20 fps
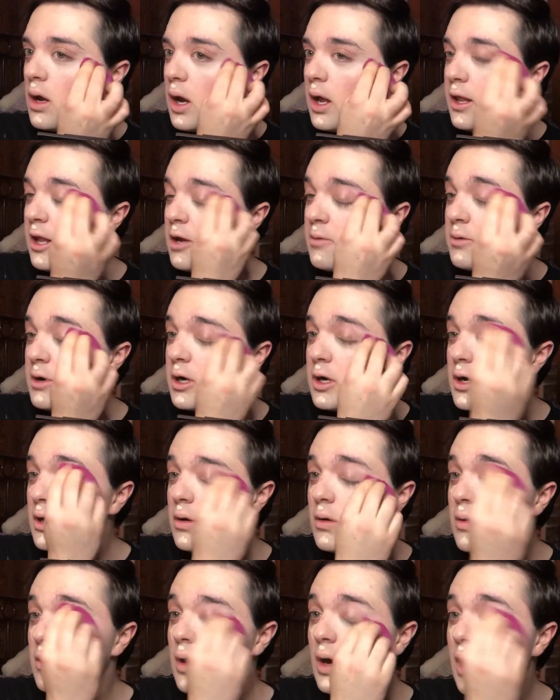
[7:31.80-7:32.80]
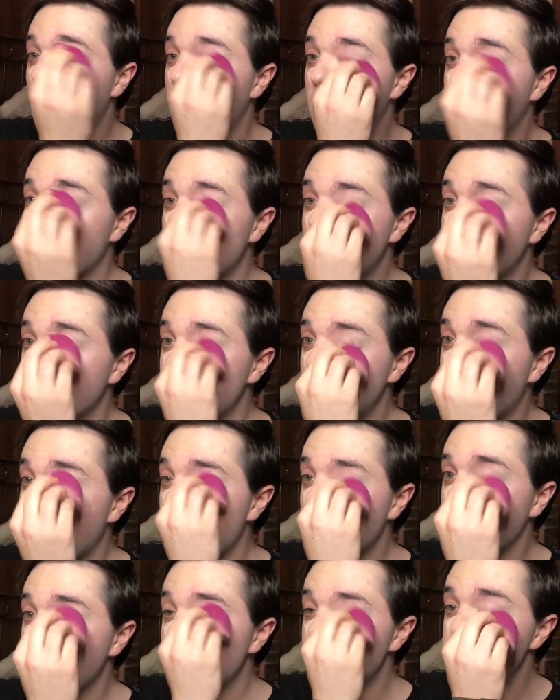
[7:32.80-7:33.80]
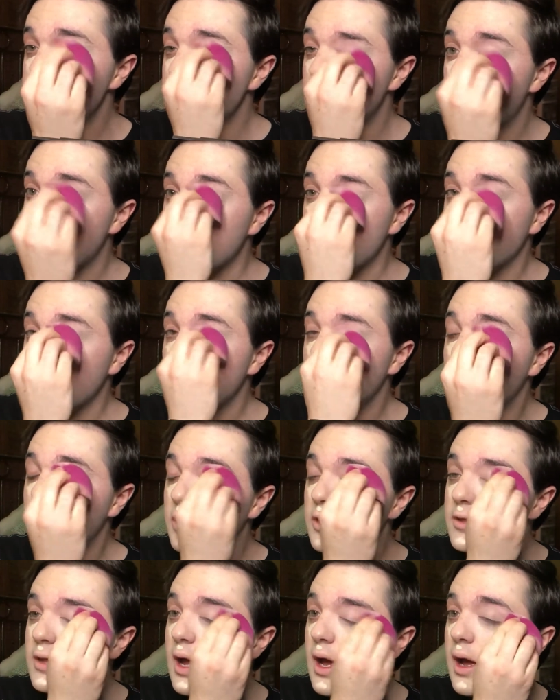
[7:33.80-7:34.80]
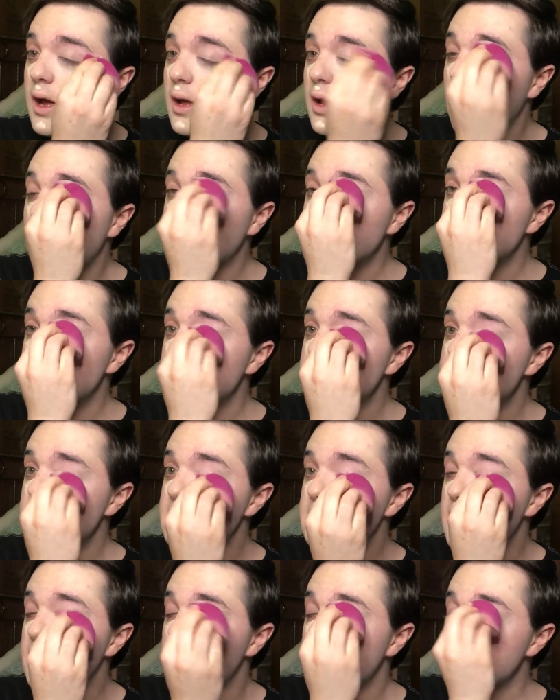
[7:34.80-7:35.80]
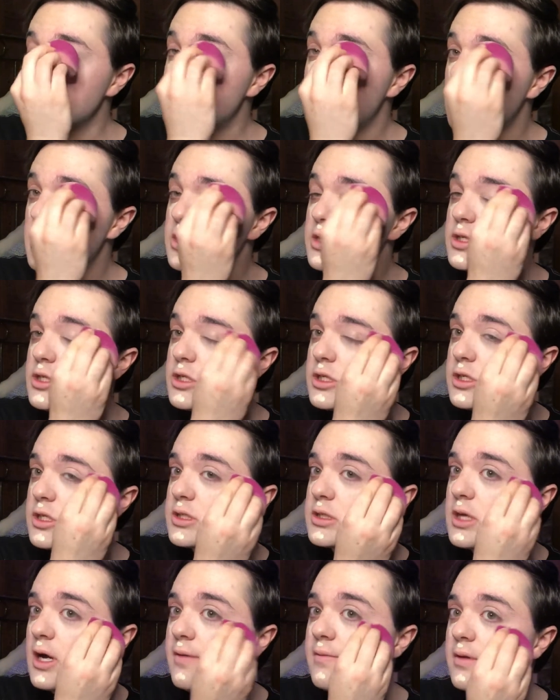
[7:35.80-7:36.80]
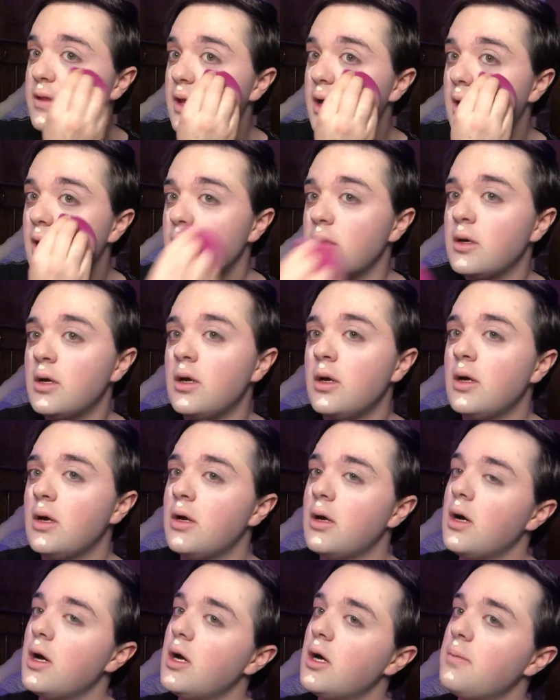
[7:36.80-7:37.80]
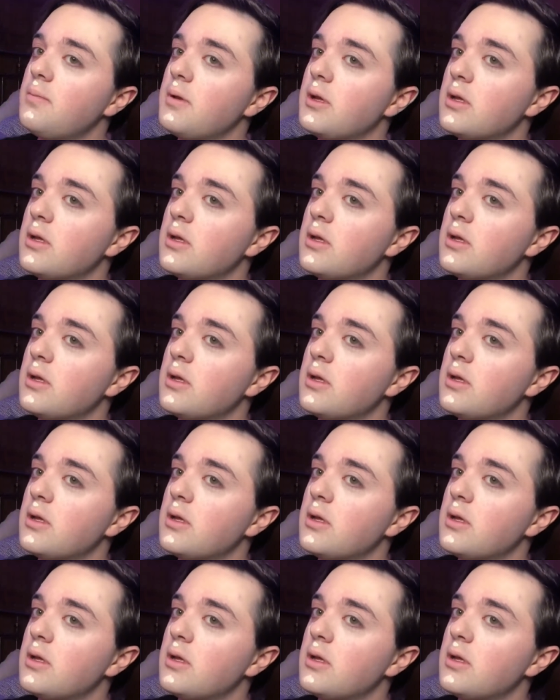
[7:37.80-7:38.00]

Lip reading: And then we're going to go right over the eyelid as well with that excess that's on our sponge and just cover that up.